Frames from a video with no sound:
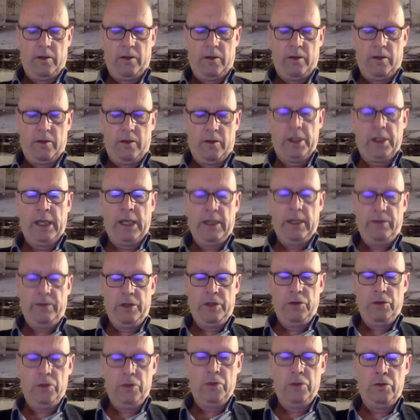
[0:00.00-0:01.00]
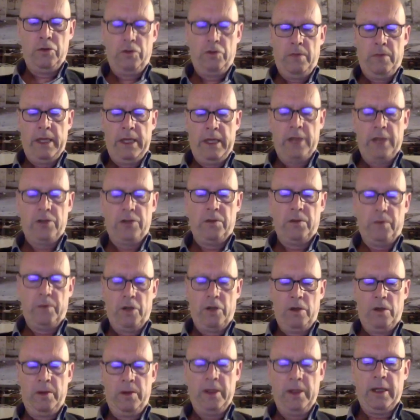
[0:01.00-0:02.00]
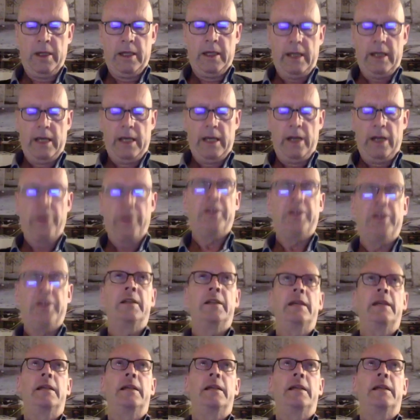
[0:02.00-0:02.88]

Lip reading: What can we do to make suburbia healthier